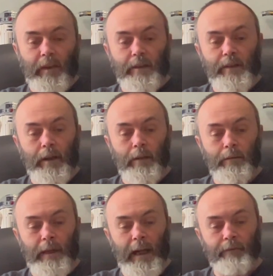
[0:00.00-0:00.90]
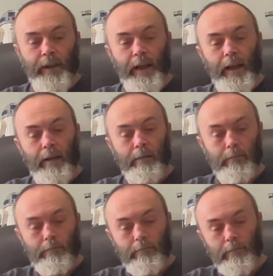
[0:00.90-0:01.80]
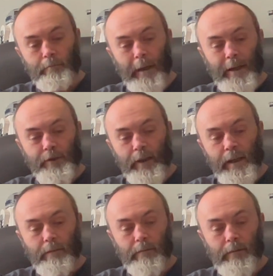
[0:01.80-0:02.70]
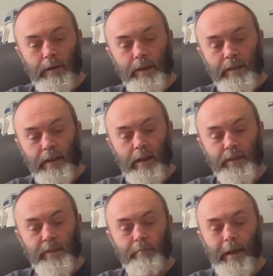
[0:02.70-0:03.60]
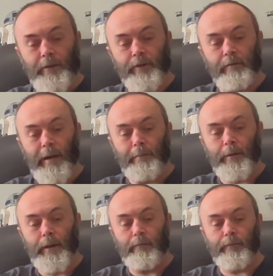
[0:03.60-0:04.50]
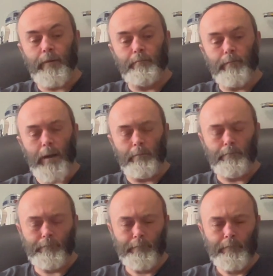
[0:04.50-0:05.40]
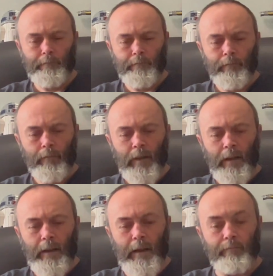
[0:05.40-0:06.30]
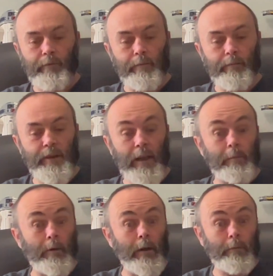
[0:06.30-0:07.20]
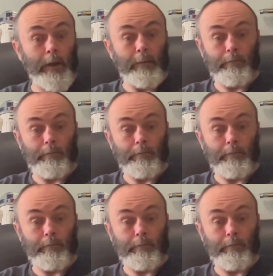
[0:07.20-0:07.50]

So you have here battery. This has a custom battery wrap on it from again from Saber Armory.